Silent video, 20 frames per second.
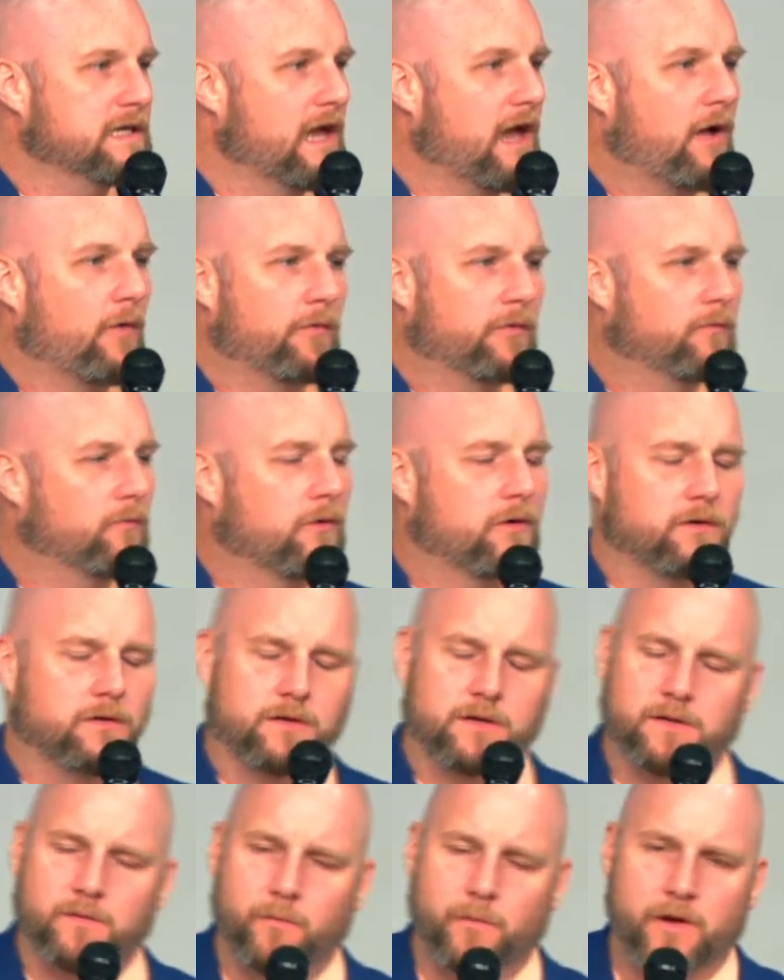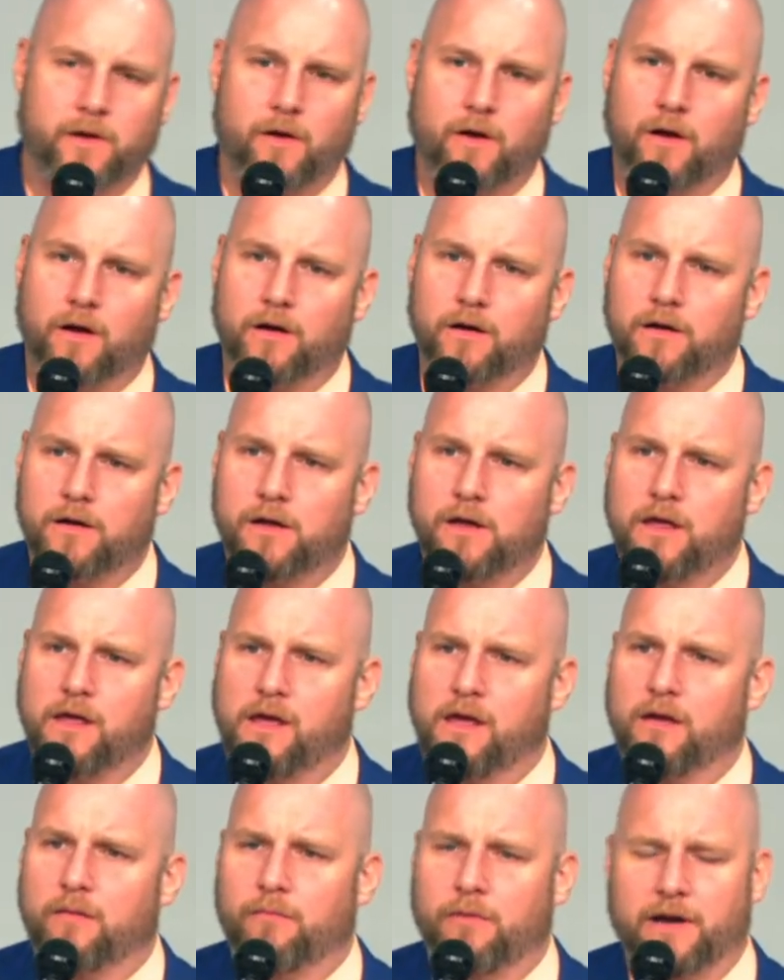how unworthy we are.
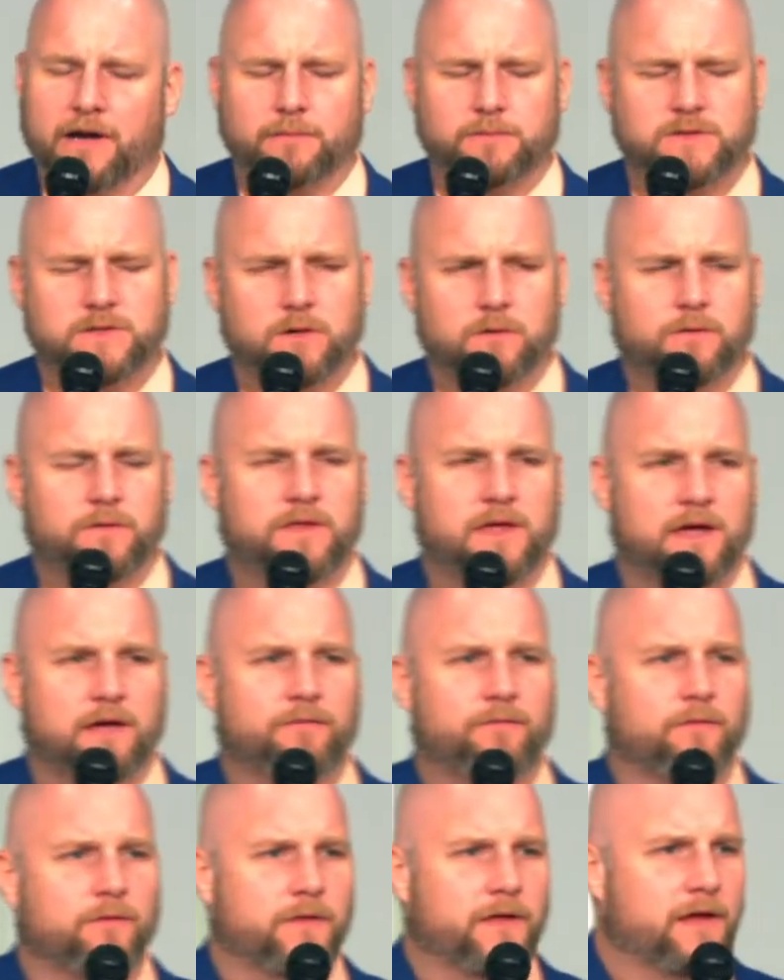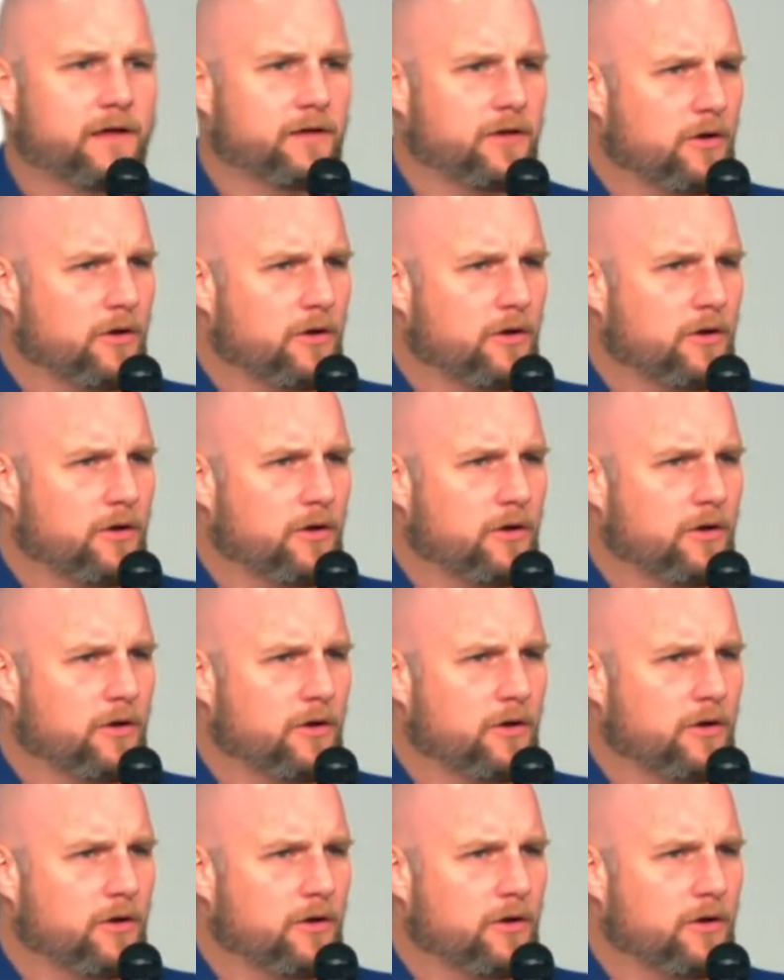But I'm so thankful that,